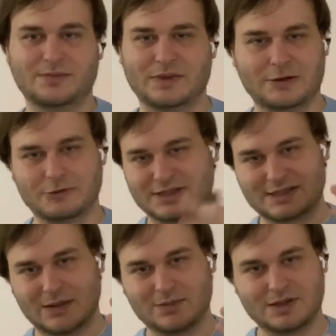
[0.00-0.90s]
They would
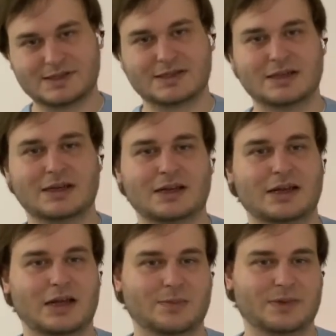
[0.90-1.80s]
scan this
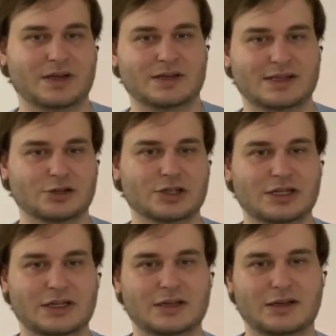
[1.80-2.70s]
and then
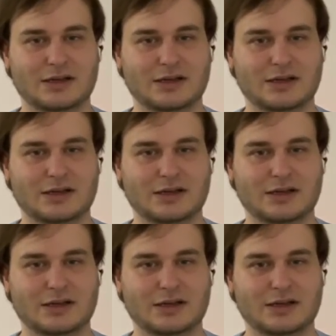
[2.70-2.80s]
essentially